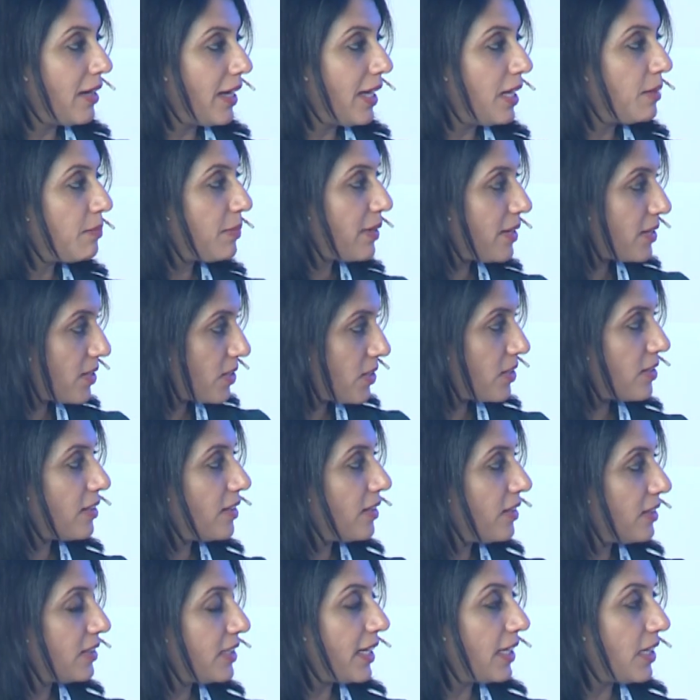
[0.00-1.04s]
help us
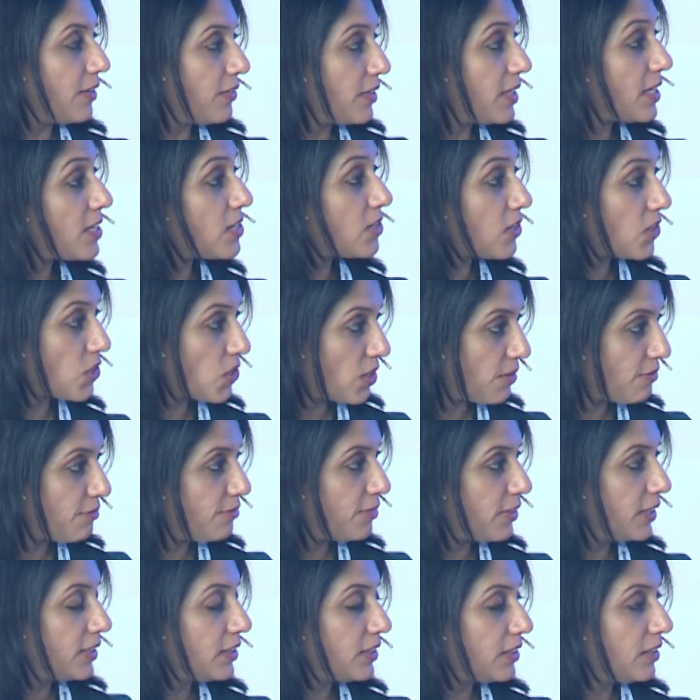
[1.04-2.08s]
take our discussion
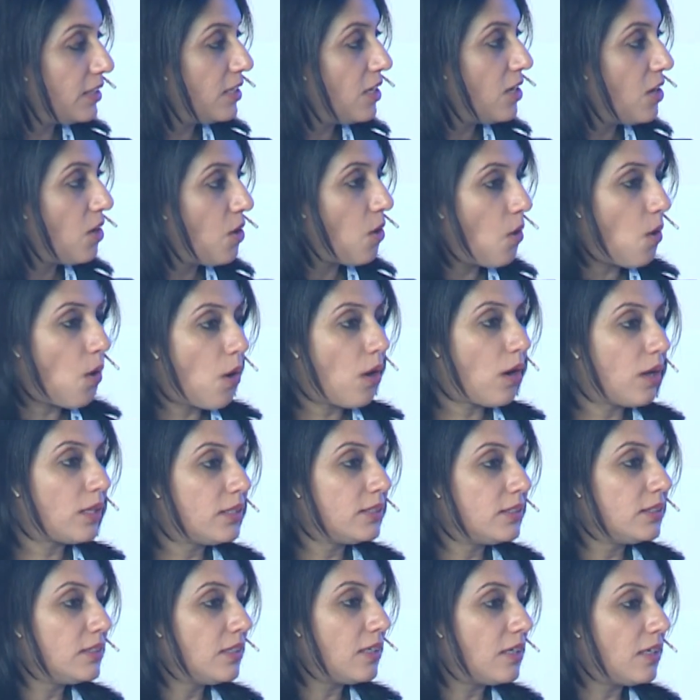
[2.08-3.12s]
further
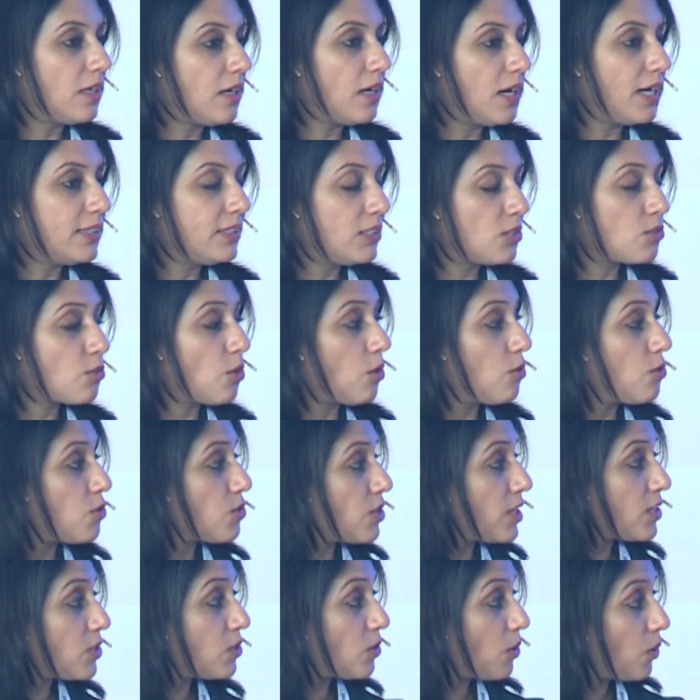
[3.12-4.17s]
on other
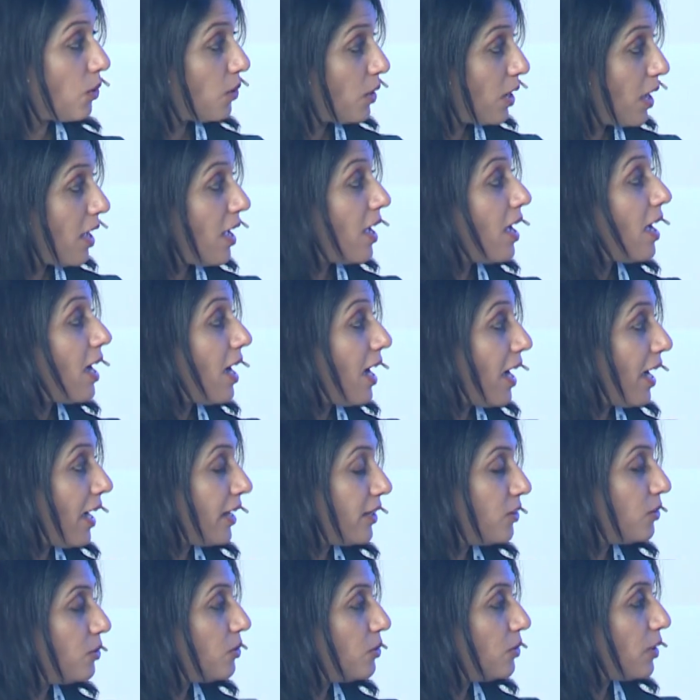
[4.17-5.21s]
solutions. So I
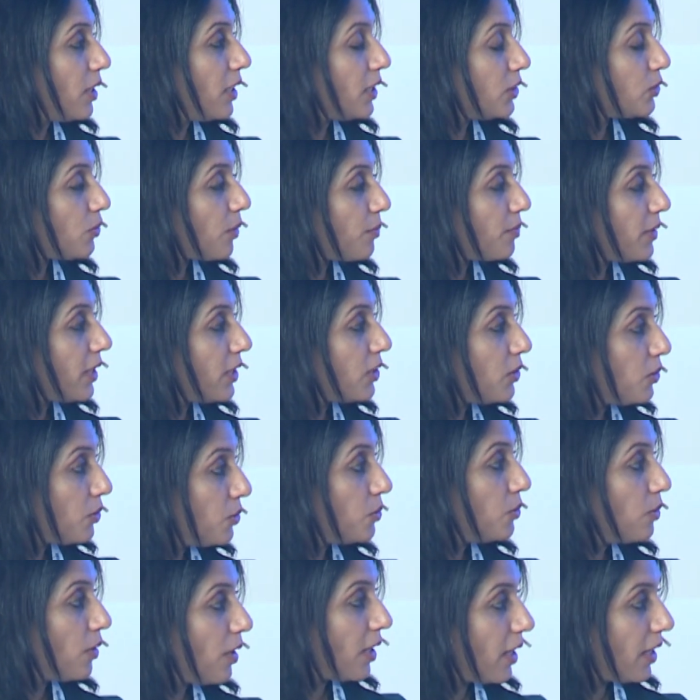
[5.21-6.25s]
know, Swapna,
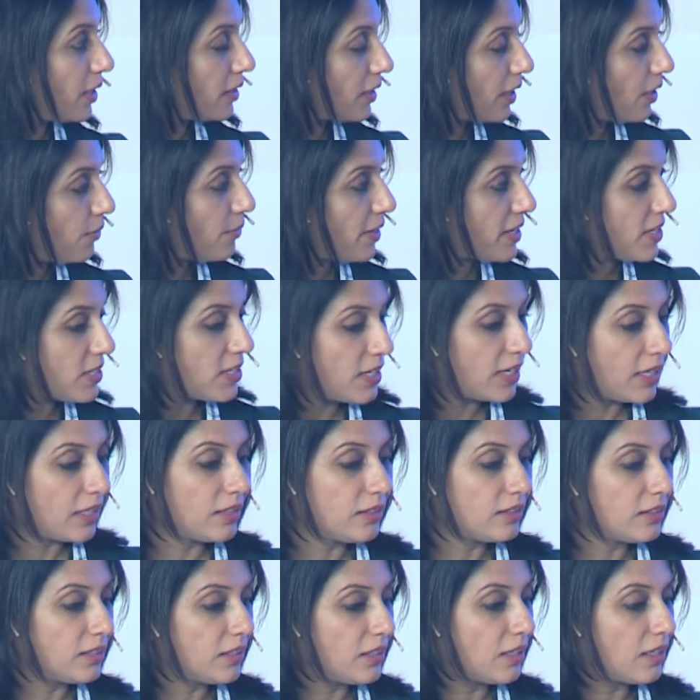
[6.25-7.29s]
you are
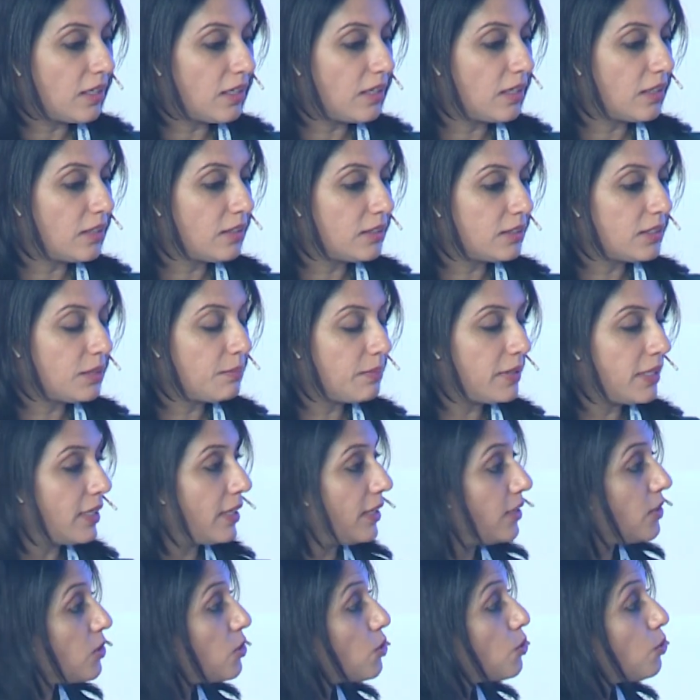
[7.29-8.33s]
investing deeply
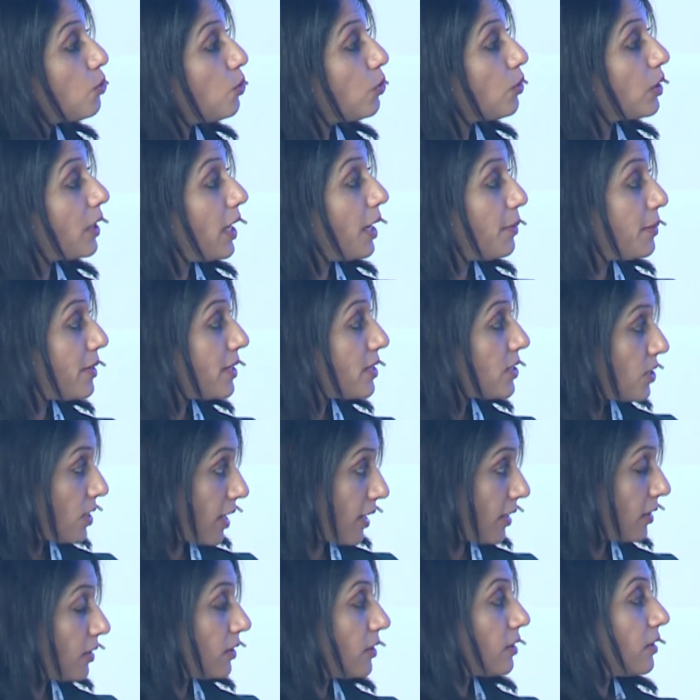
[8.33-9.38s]
into climate
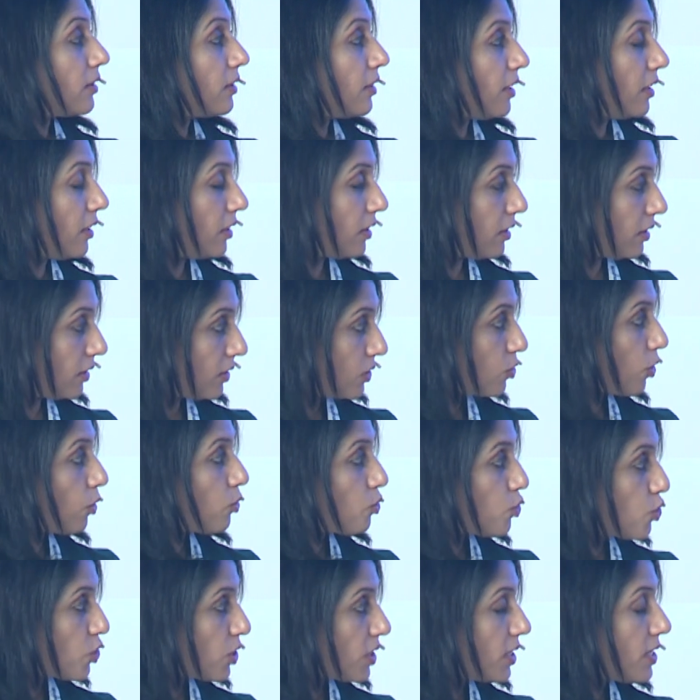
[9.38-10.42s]
tech
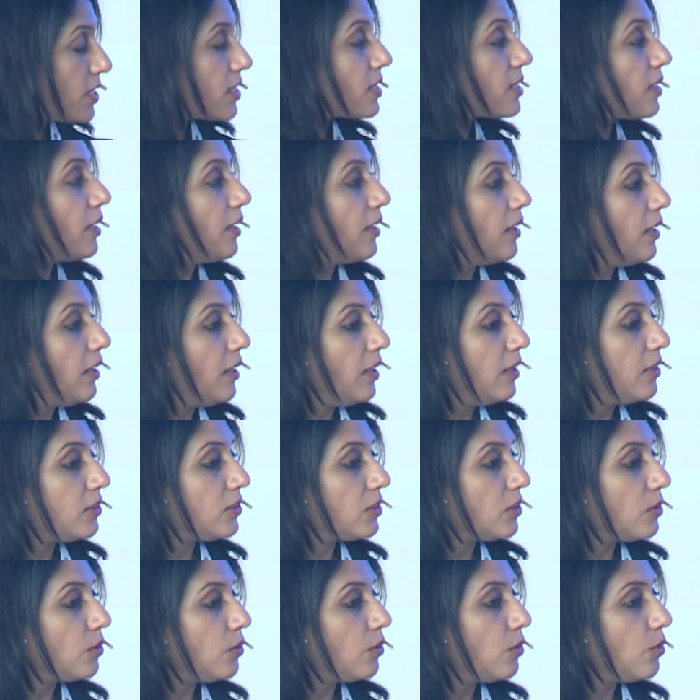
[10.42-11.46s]
solutions.
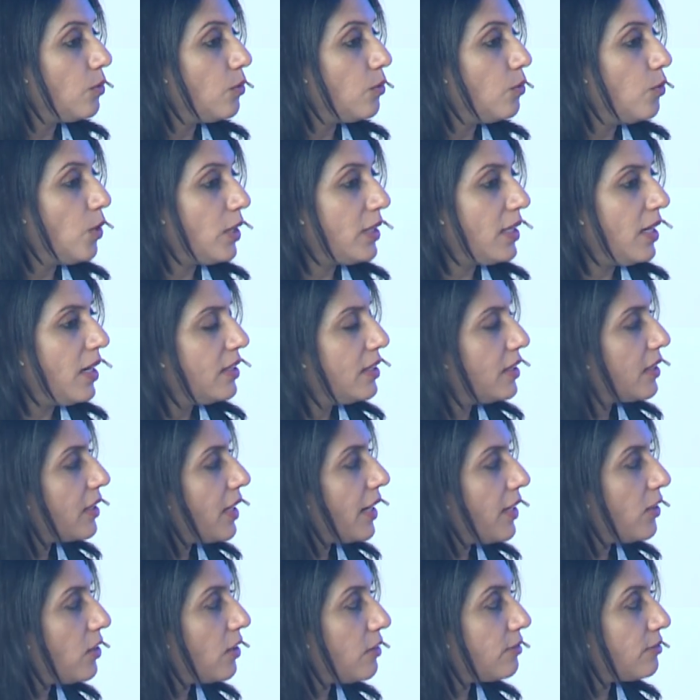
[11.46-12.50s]
So what are the
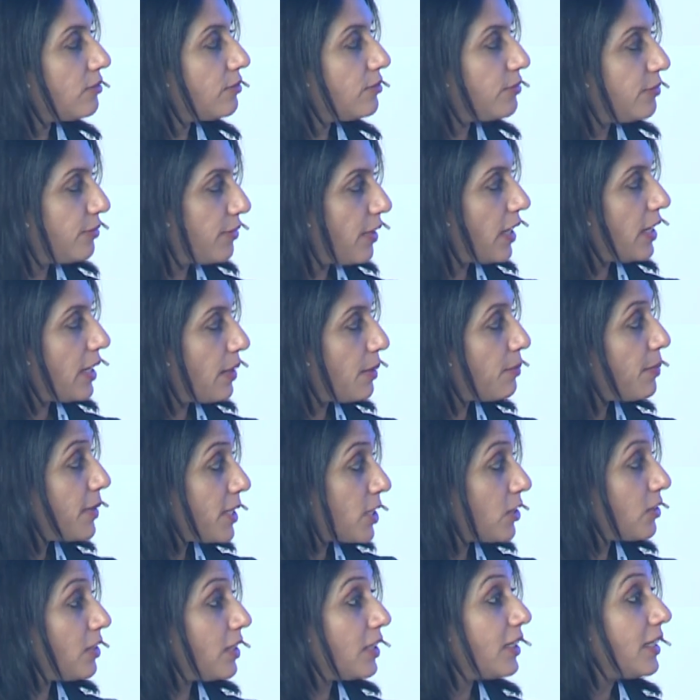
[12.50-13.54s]
kind of when,
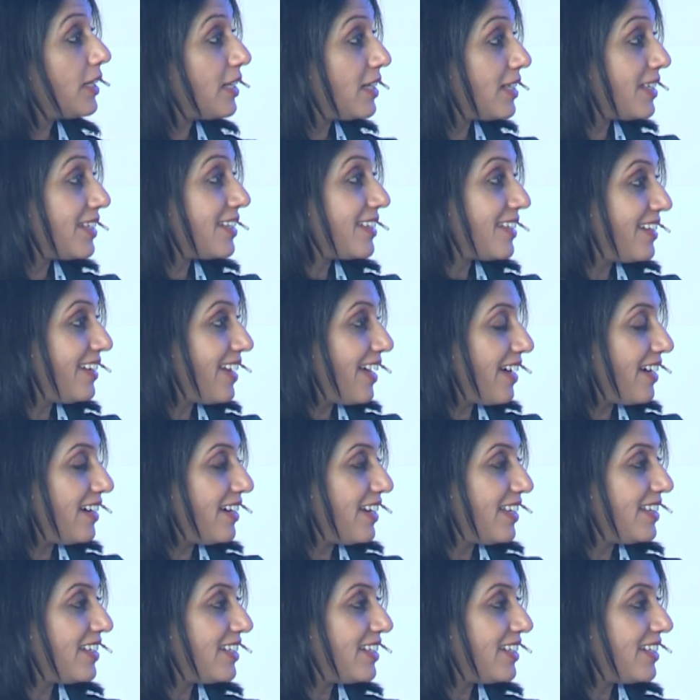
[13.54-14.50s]
particularly in the